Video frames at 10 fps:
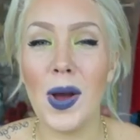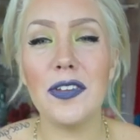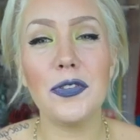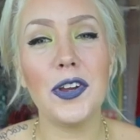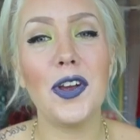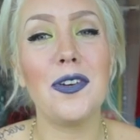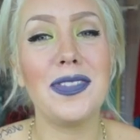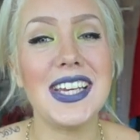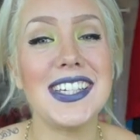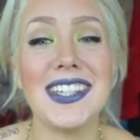Quite a few
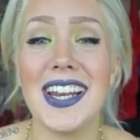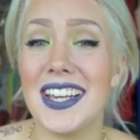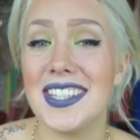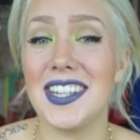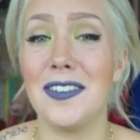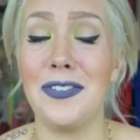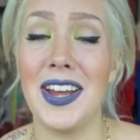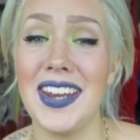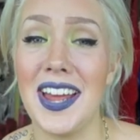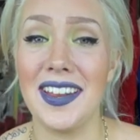of these studies I've
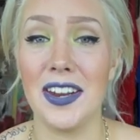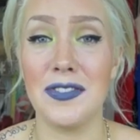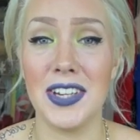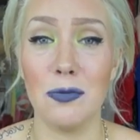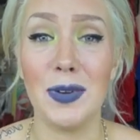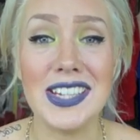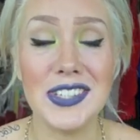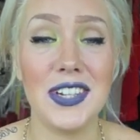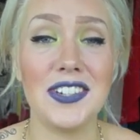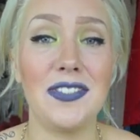found out that have done
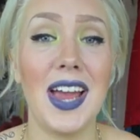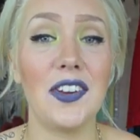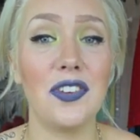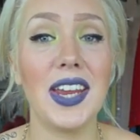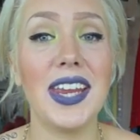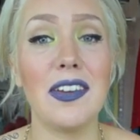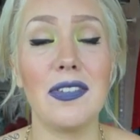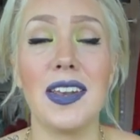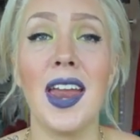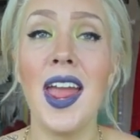research have actually
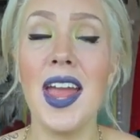given